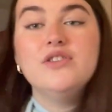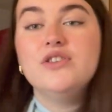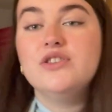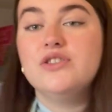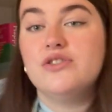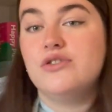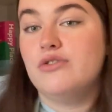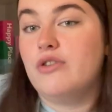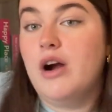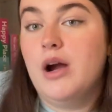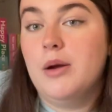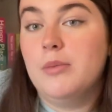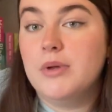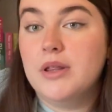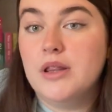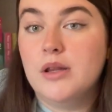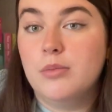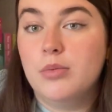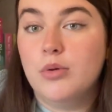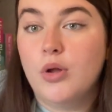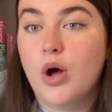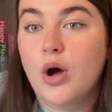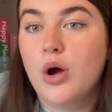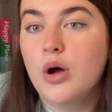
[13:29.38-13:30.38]
describing the
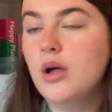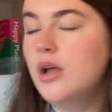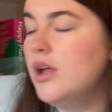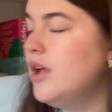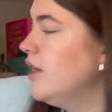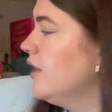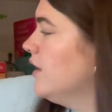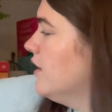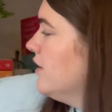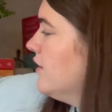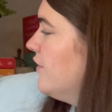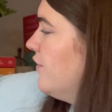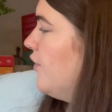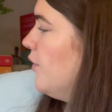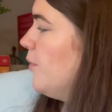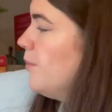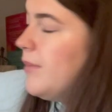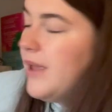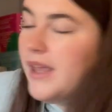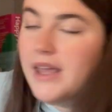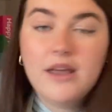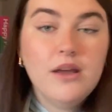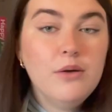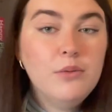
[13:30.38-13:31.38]
plot, because for
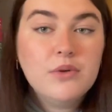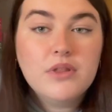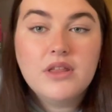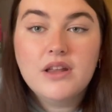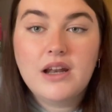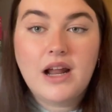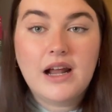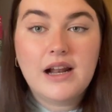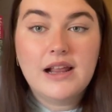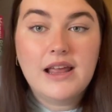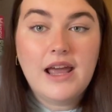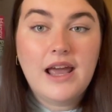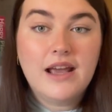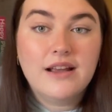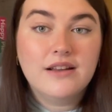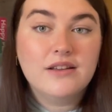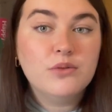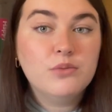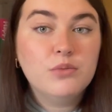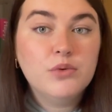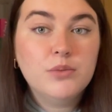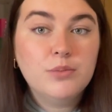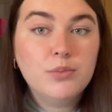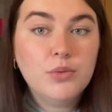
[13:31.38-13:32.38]
me, with an Ali
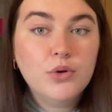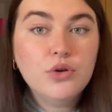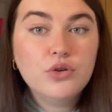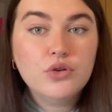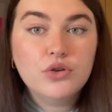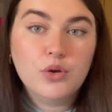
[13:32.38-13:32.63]
Hazelwood book,